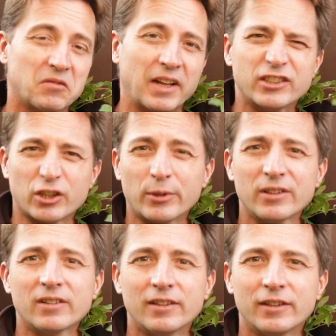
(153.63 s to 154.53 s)
late
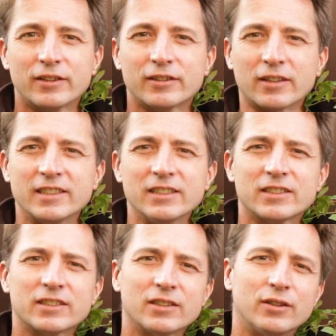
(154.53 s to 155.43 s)
summer,
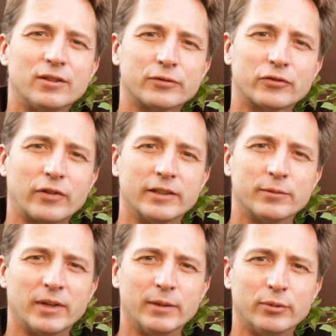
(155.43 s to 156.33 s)
cuttings of
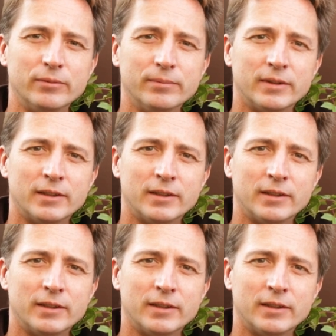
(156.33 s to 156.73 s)
Trident maple.